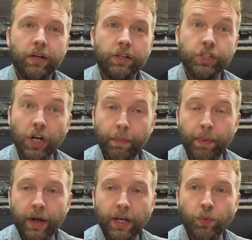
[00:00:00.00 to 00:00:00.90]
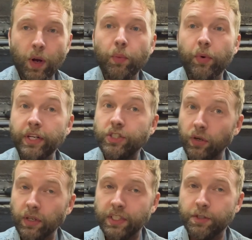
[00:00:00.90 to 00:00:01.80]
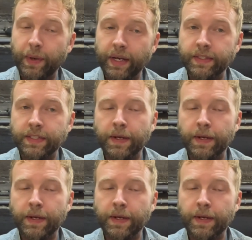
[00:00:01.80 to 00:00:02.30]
shop as well, where he sold his pins.